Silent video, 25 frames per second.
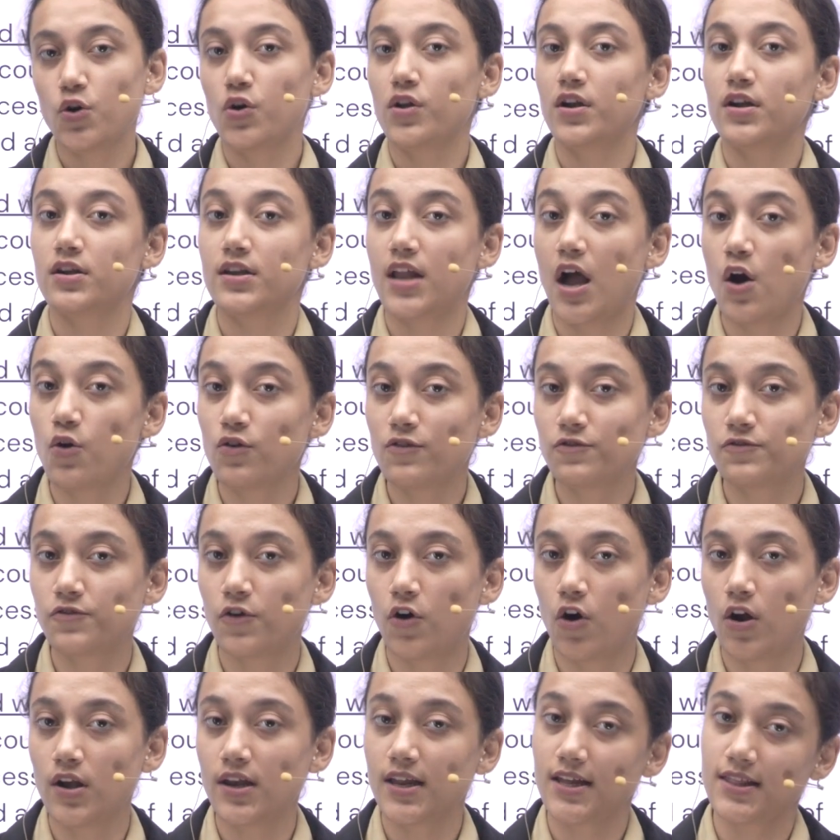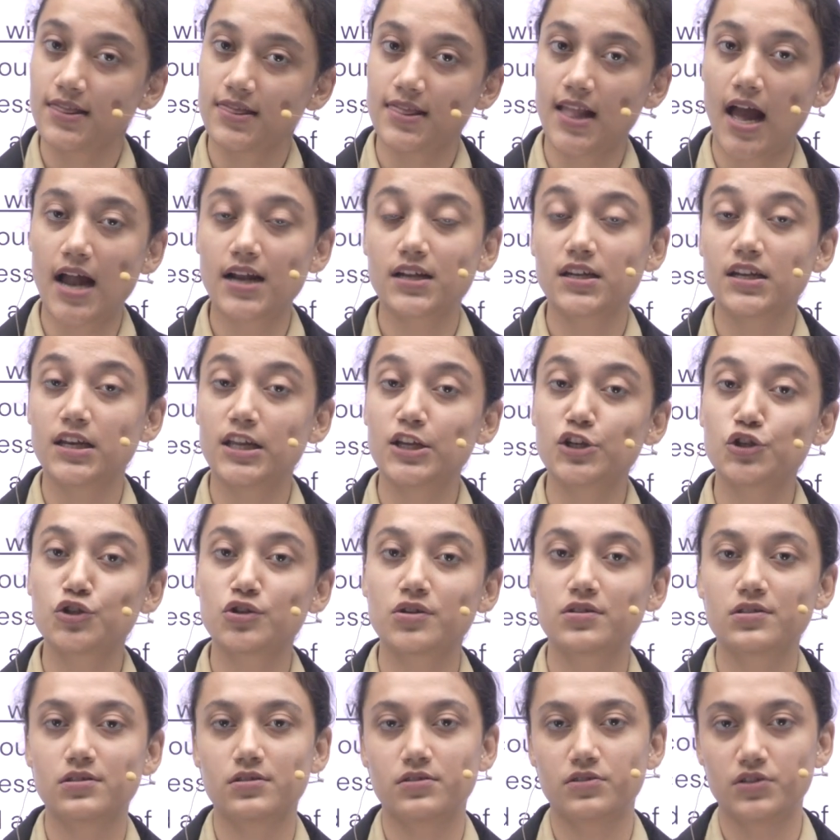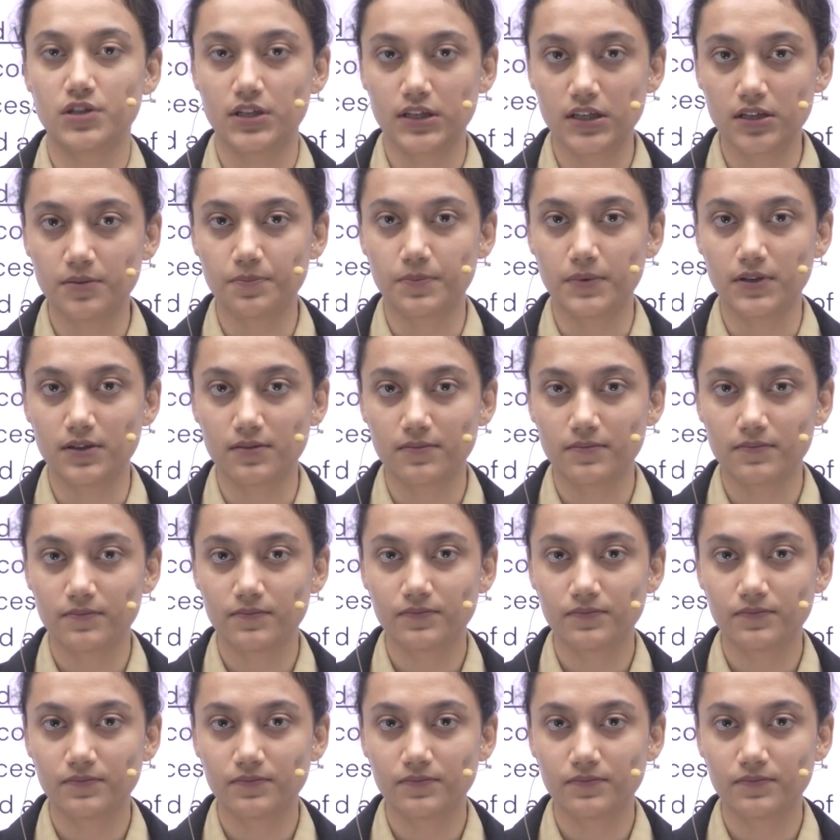or a downfall in that nation's GDP.